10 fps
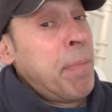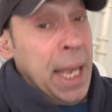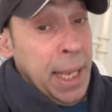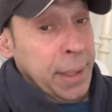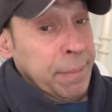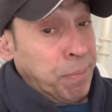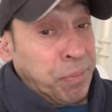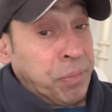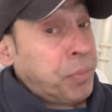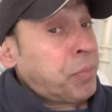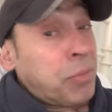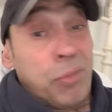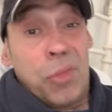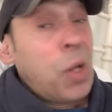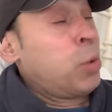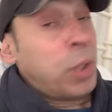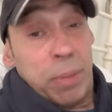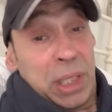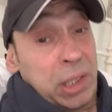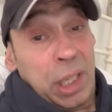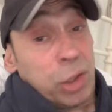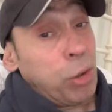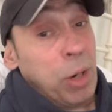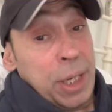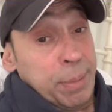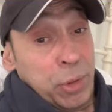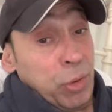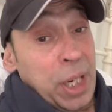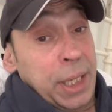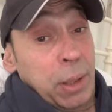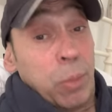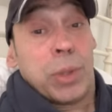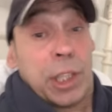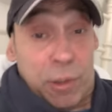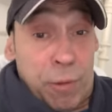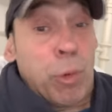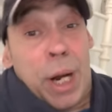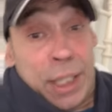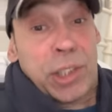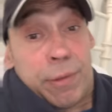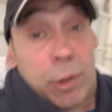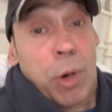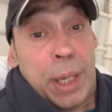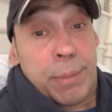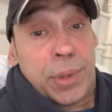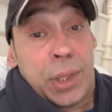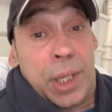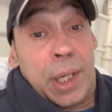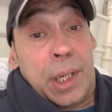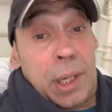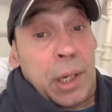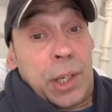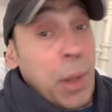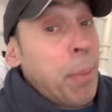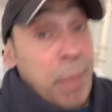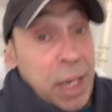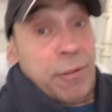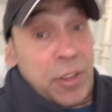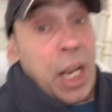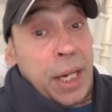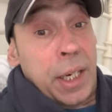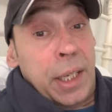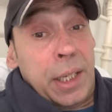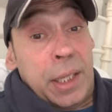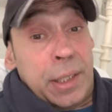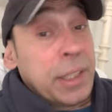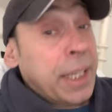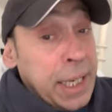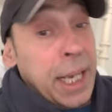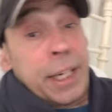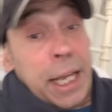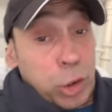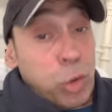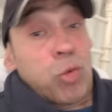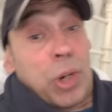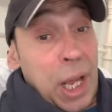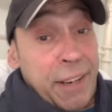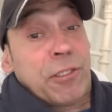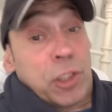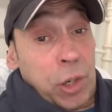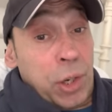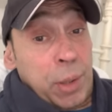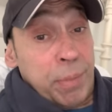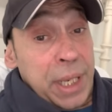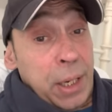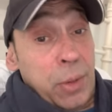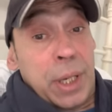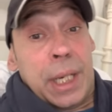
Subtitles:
man who commits such crimes, right, and there's a variety of crimes that men have done that get a natural life term. Now,